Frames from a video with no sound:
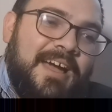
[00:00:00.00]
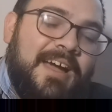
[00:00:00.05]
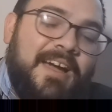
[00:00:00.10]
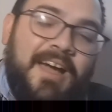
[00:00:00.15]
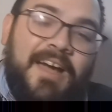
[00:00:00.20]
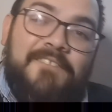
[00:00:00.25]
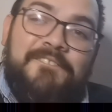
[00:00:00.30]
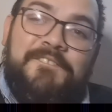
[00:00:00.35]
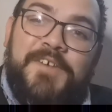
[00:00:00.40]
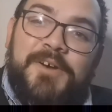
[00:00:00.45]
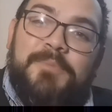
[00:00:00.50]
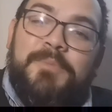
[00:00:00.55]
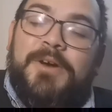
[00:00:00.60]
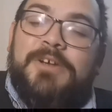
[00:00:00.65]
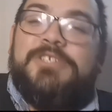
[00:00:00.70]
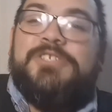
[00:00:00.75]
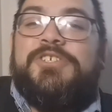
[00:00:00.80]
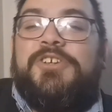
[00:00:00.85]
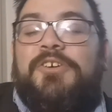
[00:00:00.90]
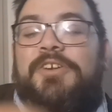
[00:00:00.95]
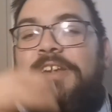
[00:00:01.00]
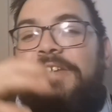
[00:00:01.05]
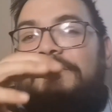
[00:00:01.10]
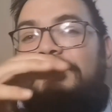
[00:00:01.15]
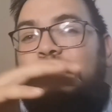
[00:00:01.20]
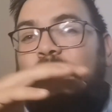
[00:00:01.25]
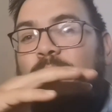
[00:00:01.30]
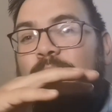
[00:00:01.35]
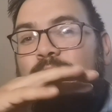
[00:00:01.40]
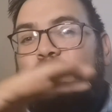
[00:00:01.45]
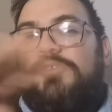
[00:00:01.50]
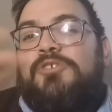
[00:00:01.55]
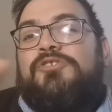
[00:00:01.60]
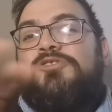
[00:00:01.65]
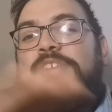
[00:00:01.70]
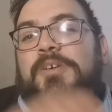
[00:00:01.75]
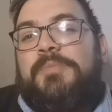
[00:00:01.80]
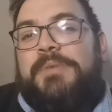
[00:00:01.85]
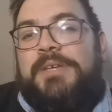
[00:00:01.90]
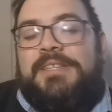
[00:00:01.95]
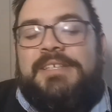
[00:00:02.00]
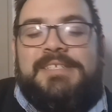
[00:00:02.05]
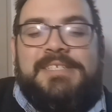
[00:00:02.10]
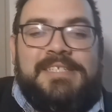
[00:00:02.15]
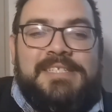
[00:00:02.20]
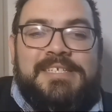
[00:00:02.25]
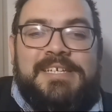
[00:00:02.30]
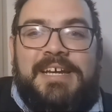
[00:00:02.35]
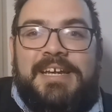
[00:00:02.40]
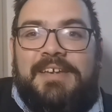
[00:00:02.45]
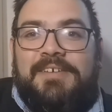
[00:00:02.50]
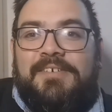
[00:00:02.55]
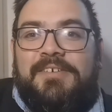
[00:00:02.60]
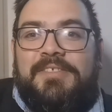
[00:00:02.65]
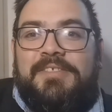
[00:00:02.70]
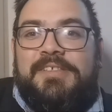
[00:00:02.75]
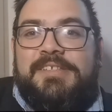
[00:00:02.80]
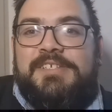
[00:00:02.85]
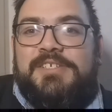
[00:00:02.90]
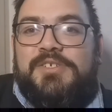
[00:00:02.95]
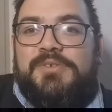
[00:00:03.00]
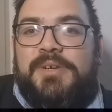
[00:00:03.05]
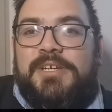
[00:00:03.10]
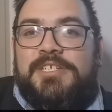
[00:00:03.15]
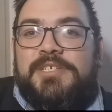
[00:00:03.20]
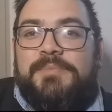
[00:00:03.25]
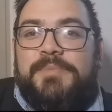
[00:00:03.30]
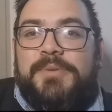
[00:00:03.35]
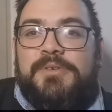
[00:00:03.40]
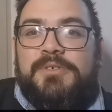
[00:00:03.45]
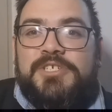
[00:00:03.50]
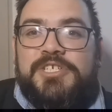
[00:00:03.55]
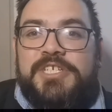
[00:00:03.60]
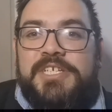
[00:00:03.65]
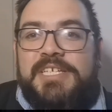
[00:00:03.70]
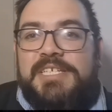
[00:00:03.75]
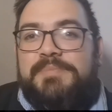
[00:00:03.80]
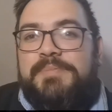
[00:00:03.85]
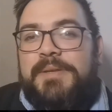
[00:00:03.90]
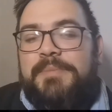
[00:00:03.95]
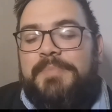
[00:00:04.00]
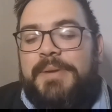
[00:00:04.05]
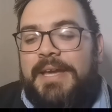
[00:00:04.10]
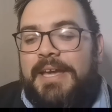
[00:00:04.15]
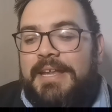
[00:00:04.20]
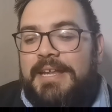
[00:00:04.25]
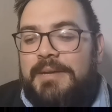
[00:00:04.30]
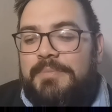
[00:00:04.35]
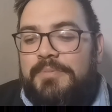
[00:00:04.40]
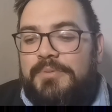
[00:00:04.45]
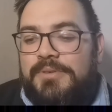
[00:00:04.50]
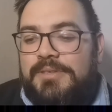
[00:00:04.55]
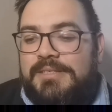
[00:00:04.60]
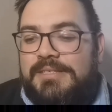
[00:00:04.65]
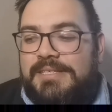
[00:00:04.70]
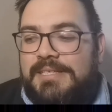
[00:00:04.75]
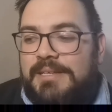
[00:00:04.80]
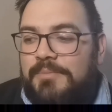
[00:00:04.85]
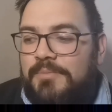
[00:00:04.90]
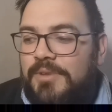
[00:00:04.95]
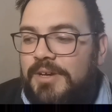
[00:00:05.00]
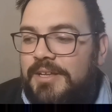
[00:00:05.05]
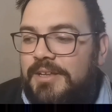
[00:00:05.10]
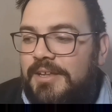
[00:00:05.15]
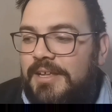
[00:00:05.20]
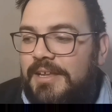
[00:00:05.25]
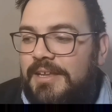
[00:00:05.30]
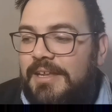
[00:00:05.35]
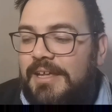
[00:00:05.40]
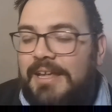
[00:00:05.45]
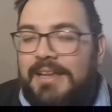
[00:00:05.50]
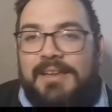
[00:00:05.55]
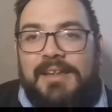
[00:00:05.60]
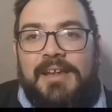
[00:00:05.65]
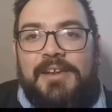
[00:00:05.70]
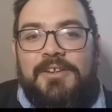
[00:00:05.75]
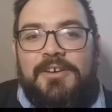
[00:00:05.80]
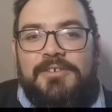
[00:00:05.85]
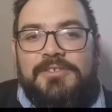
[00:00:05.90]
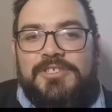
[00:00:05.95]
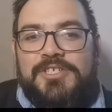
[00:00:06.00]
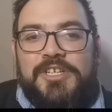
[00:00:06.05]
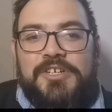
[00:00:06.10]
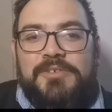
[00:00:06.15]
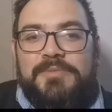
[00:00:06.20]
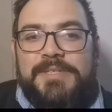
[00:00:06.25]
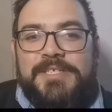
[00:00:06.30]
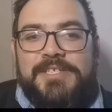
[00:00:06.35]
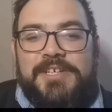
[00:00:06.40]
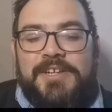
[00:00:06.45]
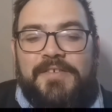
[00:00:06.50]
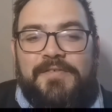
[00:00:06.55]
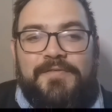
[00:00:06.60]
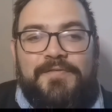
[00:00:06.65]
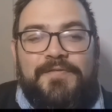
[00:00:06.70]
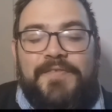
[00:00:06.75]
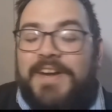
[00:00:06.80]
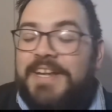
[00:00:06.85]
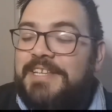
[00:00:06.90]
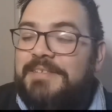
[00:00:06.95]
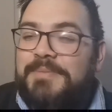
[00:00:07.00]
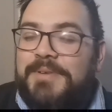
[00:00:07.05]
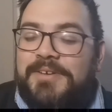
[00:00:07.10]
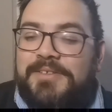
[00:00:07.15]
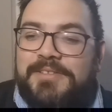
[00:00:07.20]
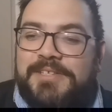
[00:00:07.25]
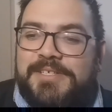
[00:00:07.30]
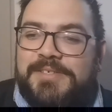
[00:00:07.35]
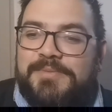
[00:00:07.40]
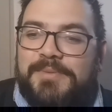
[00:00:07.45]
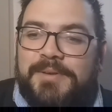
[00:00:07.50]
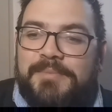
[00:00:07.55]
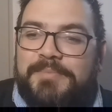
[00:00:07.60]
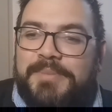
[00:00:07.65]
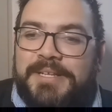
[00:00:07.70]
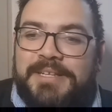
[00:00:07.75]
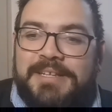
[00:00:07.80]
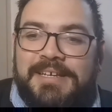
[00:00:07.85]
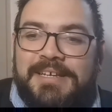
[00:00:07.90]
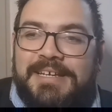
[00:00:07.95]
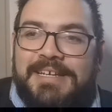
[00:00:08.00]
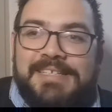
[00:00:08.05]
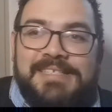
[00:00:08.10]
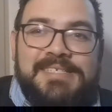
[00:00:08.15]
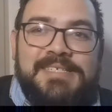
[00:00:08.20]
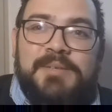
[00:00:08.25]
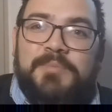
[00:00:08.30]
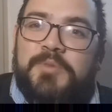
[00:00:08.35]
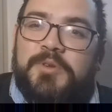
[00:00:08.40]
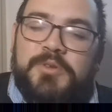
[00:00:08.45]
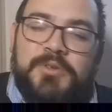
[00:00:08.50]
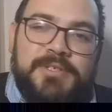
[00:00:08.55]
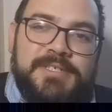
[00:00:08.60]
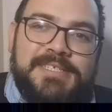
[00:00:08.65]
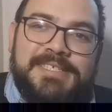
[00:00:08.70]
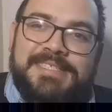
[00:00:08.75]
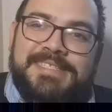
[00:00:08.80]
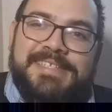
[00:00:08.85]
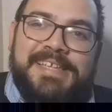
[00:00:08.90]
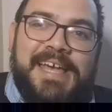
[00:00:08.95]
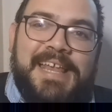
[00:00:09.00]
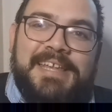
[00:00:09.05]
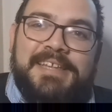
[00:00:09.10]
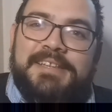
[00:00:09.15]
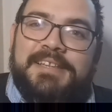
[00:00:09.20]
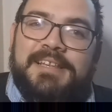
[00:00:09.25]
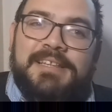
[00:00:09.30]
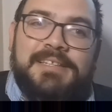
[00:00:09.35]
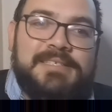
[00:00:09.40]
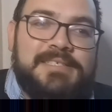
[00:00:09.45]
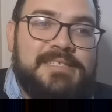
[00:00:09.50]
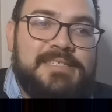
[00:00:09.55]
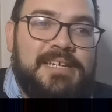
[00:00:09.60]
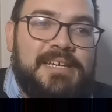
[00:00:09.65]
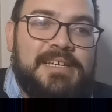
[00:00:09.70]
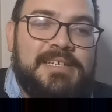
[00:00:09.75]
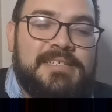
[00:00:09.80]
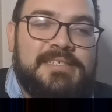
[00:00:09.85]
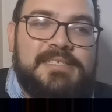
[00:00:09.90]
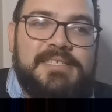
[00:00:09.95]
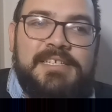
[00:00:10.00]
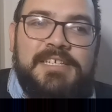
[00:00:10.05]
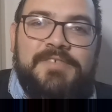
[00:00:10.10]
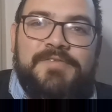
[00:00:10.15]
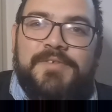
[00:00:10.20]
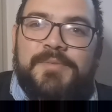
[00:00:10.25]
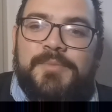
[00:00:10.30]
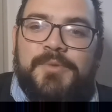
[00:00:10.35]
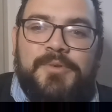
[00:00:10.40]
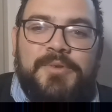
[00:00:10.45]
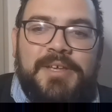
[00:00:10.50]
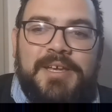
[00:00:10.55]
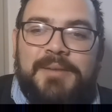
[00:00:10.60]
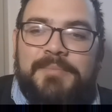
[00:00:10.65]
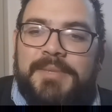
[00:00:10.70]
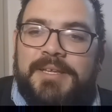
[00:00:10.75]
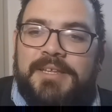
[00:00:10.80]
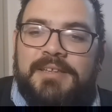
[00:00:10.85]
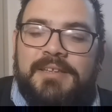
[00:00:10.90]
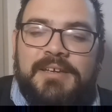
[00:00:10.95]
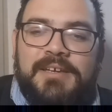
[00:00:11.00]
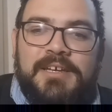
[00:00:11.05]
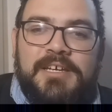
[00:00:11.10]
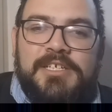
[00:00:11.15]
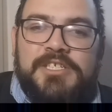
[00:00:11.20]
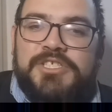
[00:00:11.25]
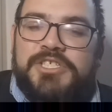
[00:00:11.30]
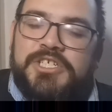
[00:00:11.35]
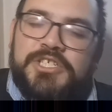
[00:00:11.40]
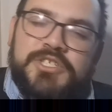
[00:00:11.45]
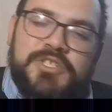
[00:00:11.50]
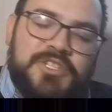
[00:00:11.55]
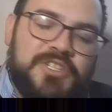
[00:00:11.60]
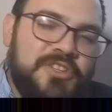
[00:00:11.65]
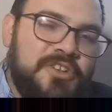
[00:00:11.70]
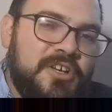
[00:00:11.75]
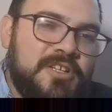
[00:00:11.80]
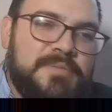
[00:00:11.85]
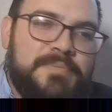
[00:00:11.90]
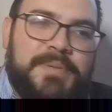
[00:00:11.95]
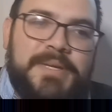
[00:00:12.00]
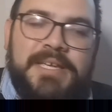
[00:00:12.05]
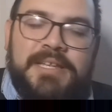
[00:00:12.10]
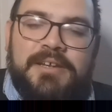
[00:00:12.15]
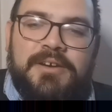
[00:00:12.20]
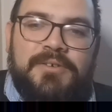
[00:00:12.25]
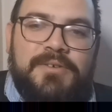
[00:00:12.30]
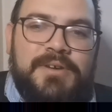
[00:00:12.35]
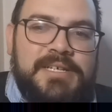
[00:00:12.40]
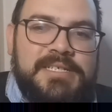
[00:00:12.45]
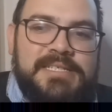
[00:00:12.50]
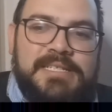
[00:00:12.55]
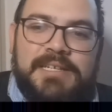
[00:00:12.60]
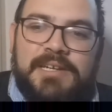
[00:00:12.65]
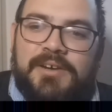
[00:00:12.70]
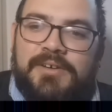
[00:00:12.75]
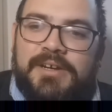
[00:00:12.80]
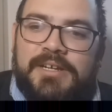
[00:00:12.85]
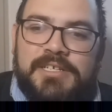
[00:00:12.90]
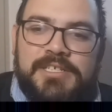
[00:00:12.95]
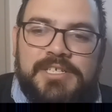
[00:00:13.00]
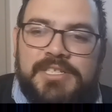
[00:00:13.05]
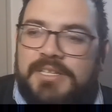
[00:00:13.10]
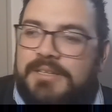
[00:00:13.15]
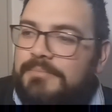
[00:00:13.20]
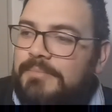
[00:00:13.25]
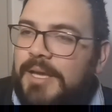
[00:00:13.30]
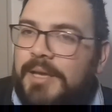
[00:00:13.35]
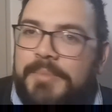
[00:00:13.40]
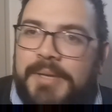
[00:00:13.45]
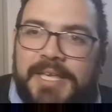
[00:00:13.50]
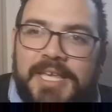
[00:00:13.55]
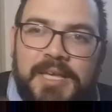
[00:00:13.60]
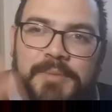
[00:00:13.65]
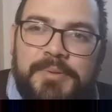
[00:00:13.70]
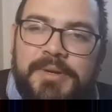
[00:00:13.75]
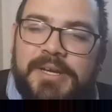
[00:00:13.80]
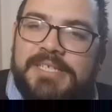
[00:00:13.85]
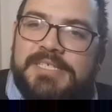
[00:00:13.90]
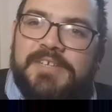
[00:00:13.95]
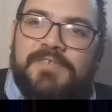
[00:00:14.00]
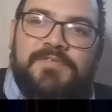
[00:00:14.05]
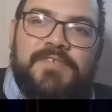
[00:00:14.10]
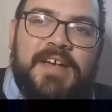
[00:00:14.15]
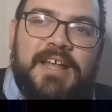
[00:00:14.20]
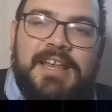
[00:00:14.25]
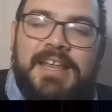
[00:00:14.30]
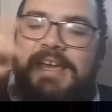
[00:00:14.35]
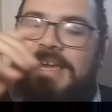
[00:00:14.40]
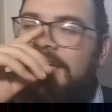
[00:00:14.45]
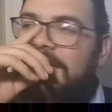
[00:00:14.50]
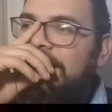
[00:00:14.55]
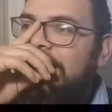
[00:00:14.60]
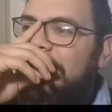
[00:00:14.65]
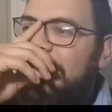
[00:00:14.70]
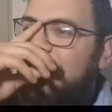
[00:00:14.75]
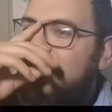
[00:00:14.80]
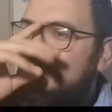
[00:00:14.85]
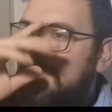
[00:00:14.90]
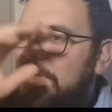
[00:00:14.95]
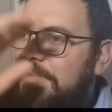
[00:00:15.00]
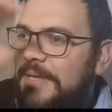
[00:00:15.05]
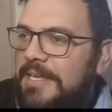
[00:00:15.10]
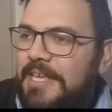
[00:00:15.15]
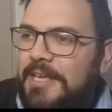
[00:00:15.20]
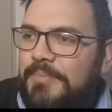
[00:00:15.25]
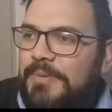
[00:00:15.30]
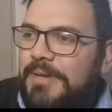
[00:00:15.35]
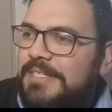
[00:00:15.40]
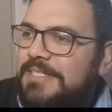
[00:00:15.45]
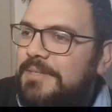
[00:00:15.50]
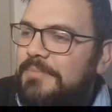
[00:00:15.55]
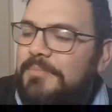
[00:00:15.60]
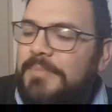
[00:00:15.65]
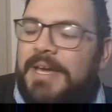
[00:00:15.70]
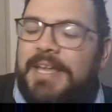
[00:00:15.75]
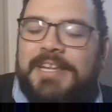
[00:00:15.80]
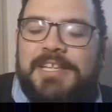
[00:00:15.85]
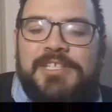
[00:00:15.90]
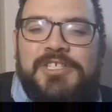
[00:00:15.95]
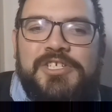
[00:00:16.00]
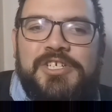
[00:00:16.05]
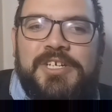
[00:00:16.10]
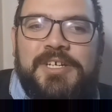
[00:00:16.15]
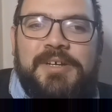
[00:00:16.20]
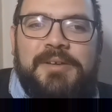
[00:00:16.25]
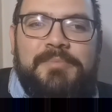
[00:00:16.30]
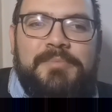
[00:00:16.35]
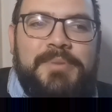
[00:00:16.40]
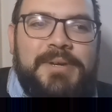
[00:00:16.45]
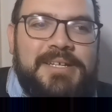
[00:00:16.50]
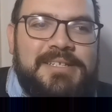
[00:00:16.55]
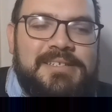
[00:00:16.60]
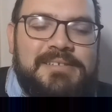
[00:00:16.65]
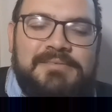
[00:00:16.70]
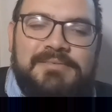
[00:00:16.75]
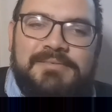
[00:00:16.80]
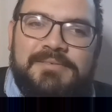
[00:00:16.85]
I feel most sorry for Doudrop in this entire situation, because she has been paired up with someone, and I know Jeremy's going to fight me on this one, but someone who's talentless as Eva Marie. I mean, she should not be in a wrestling ring. She maybe keep her as a valet, maybe keep her as a manager, but